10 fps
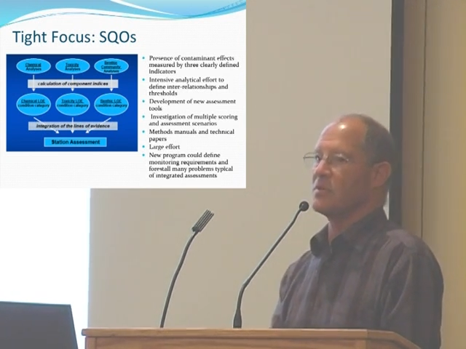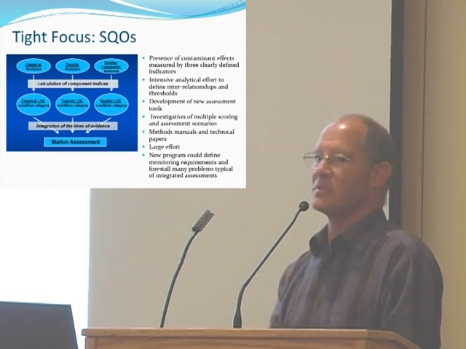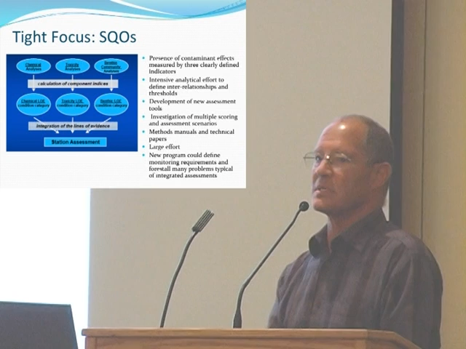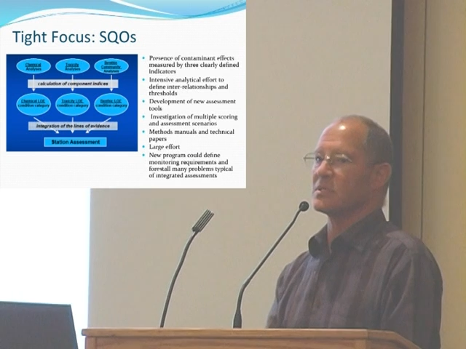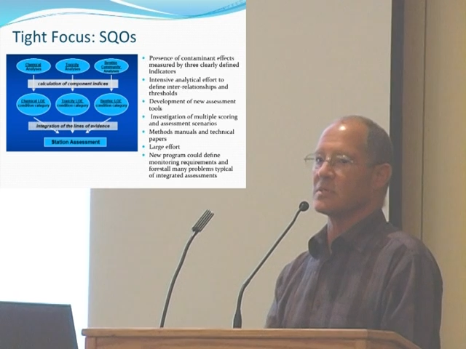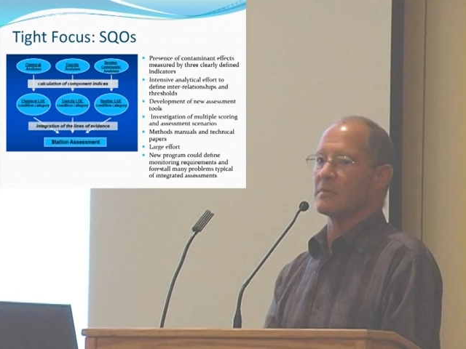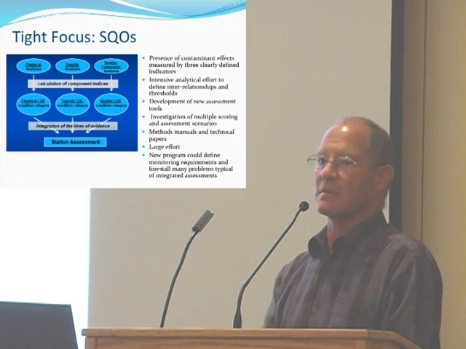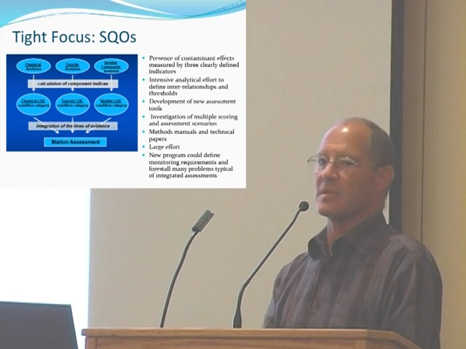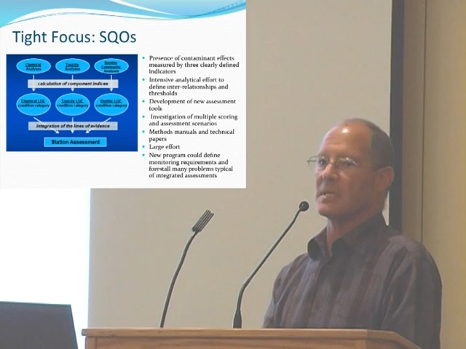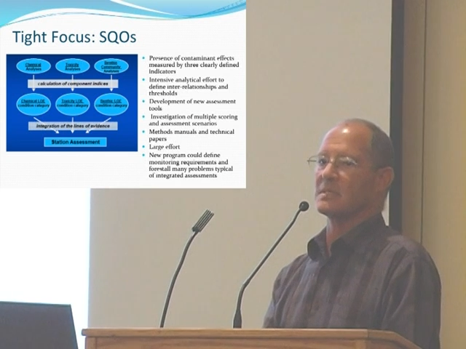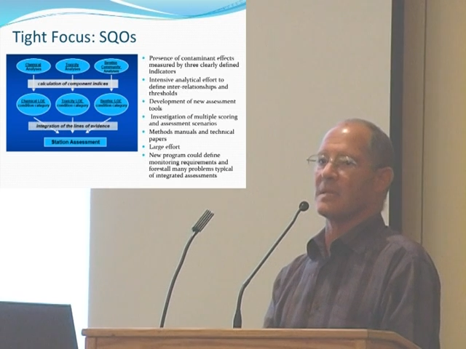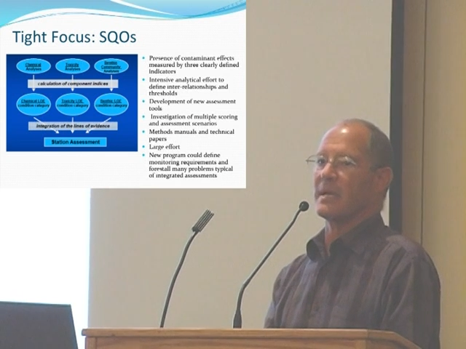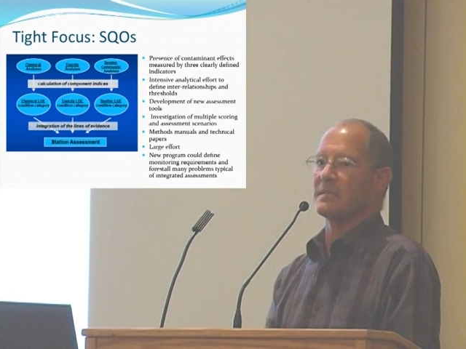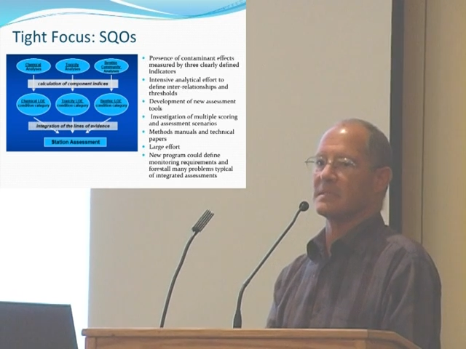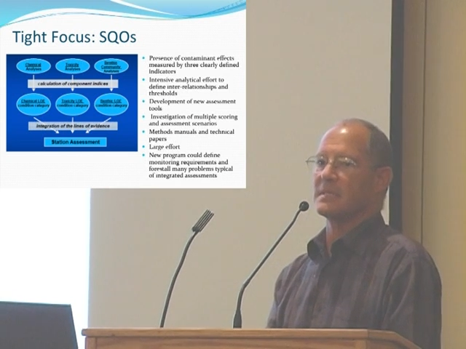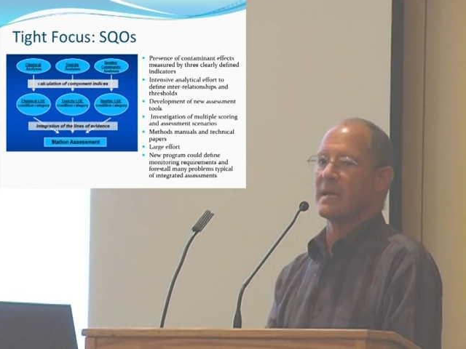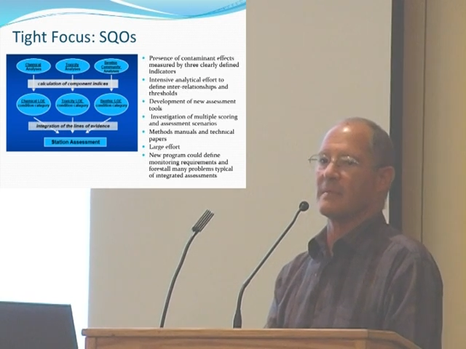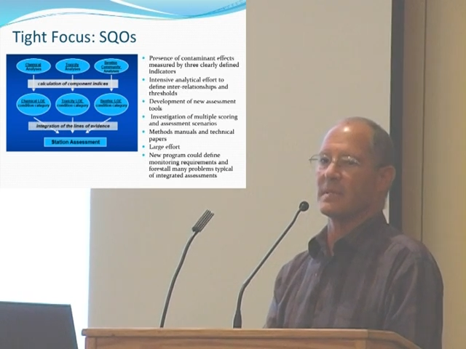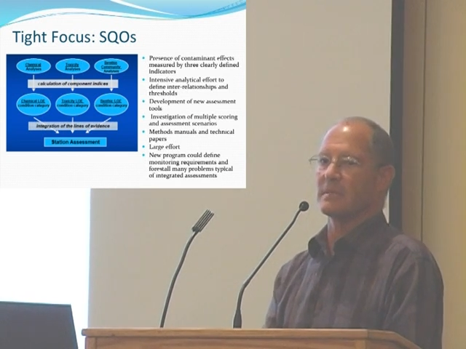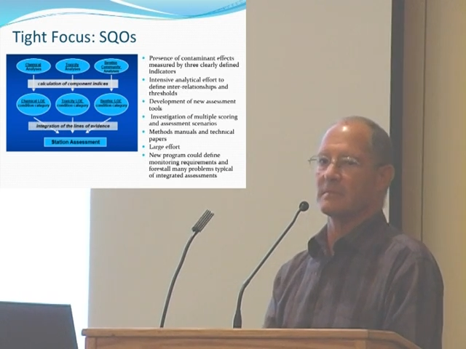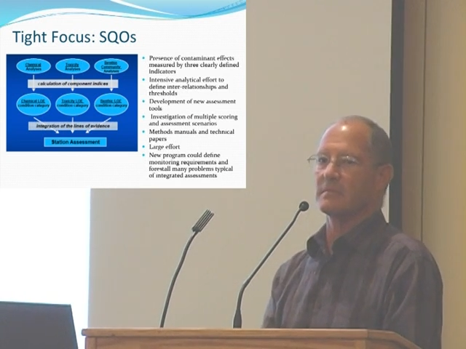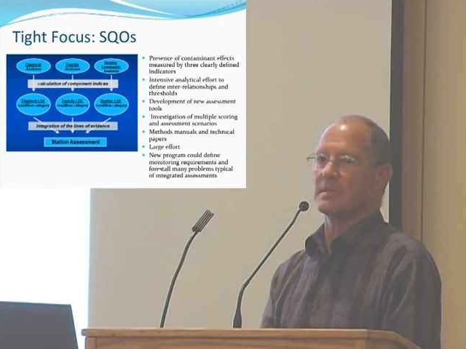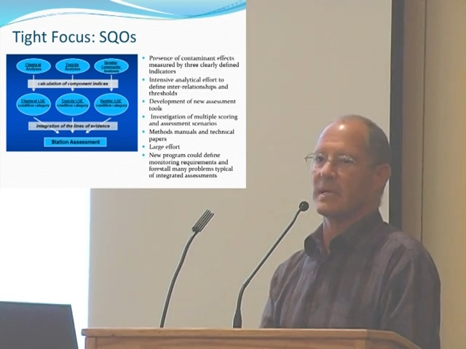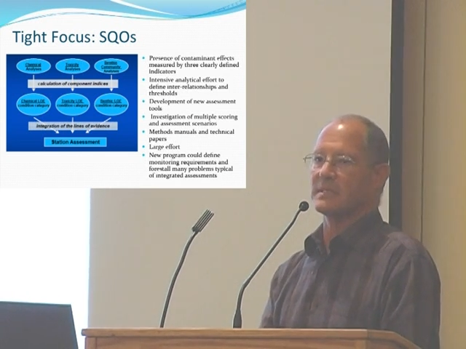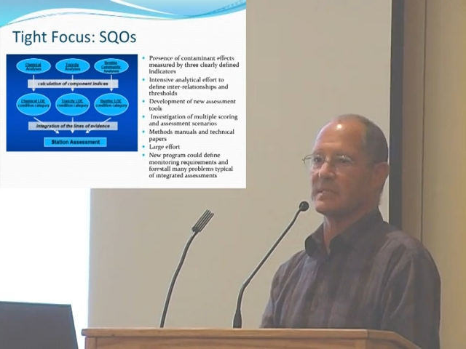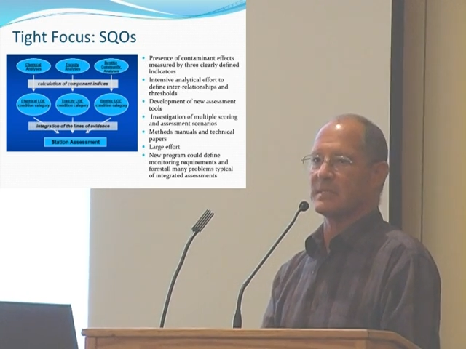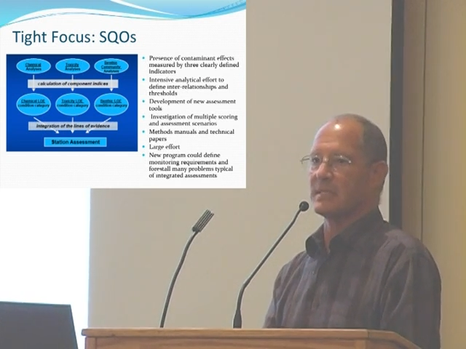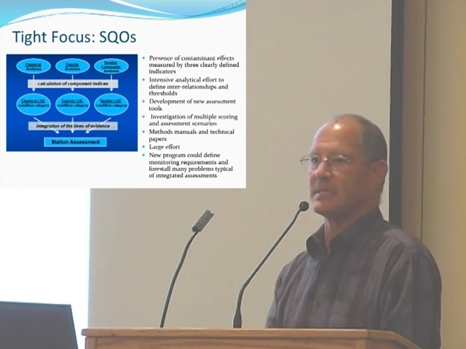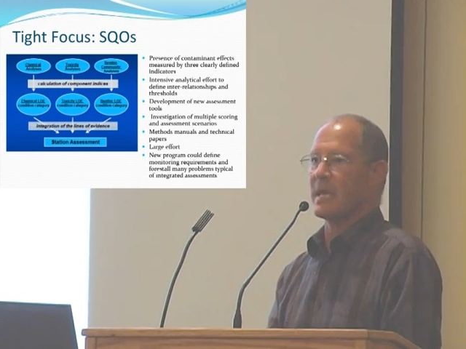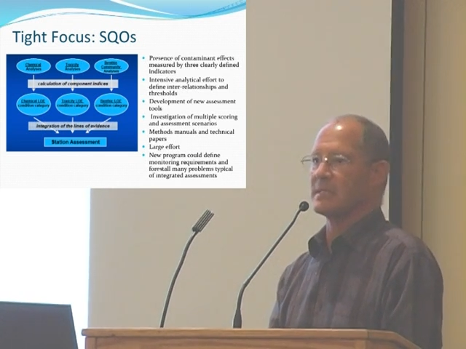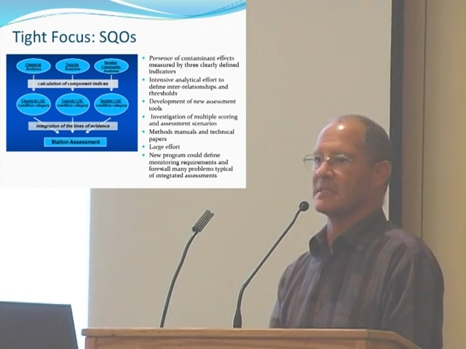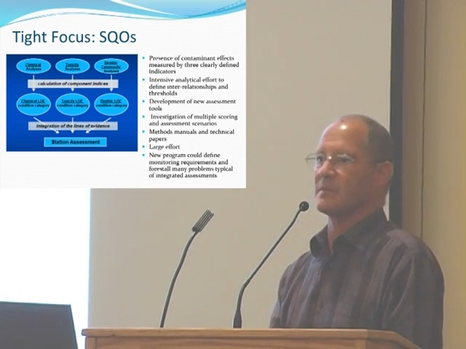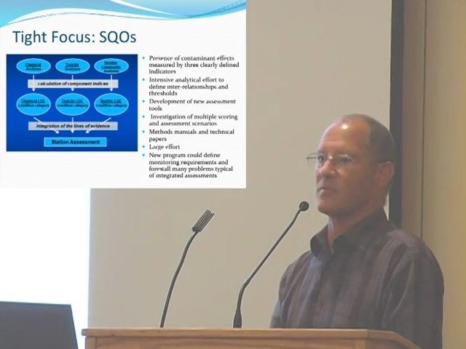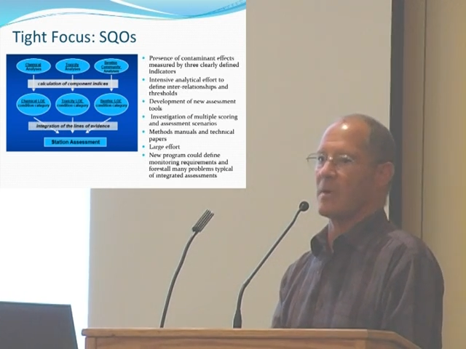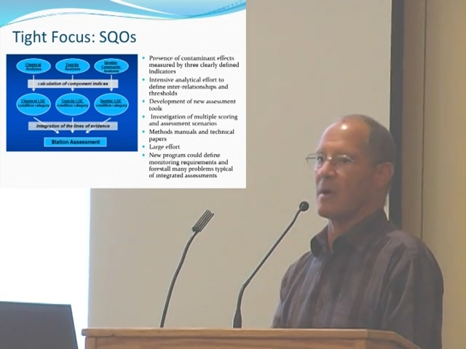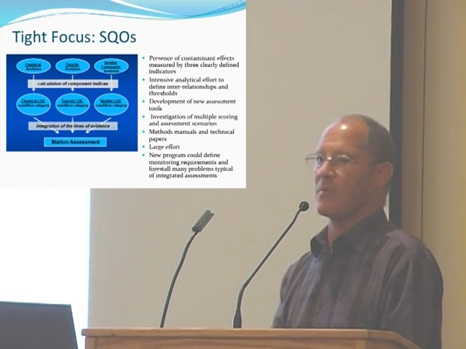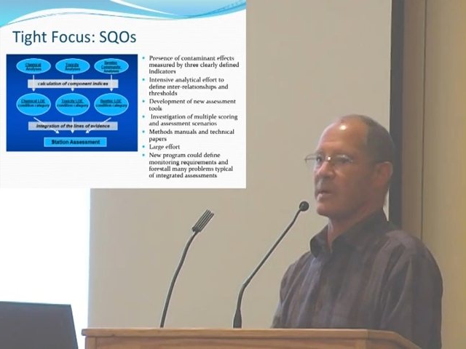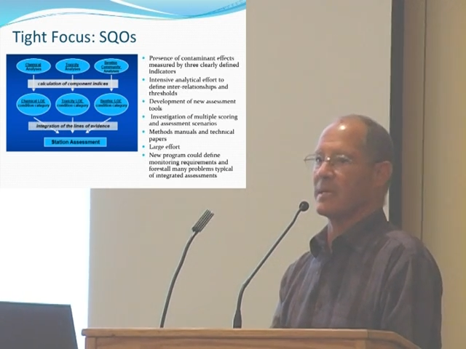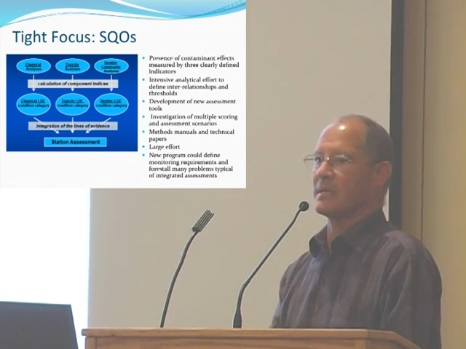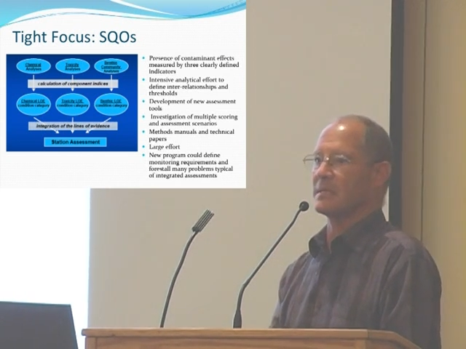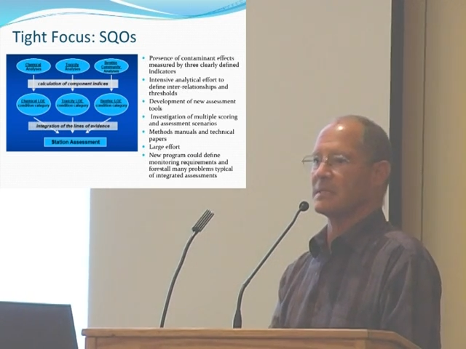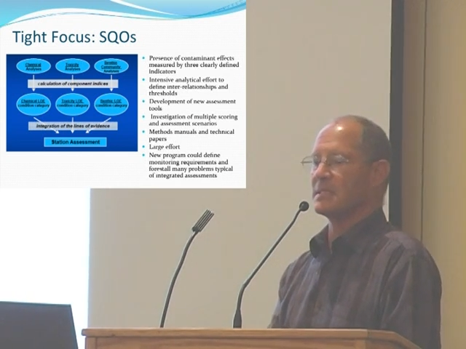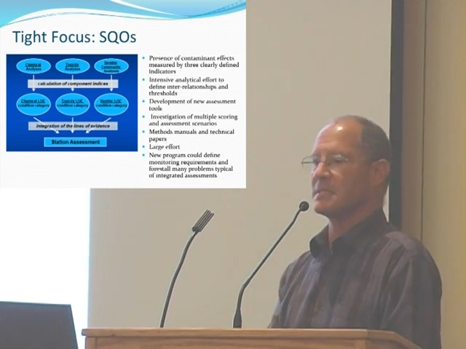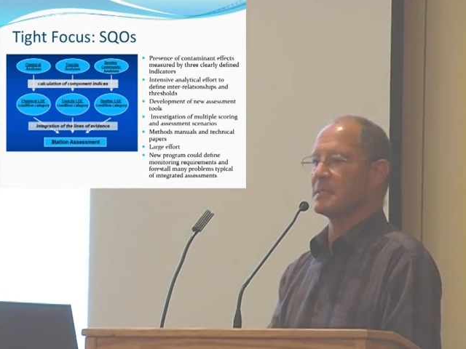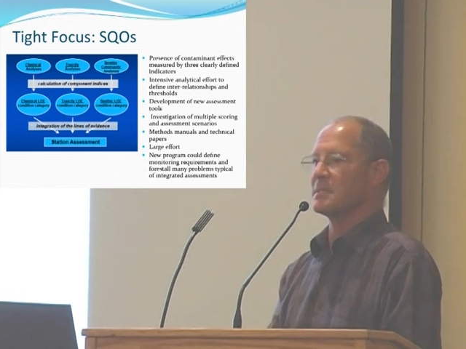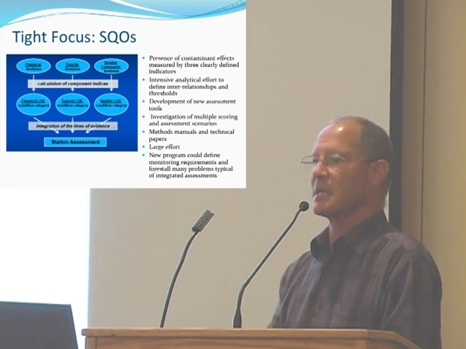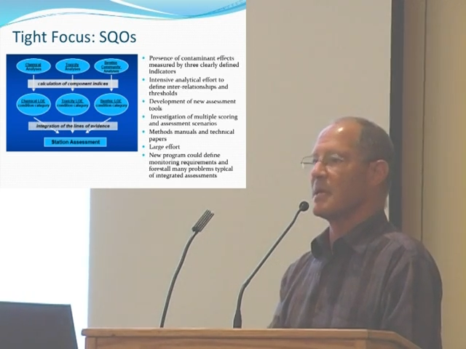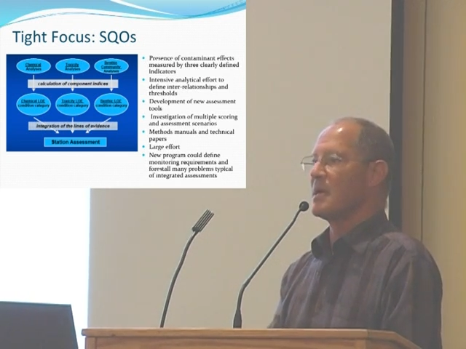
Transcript: using certain things like sediment toxicity tests that were already in existence,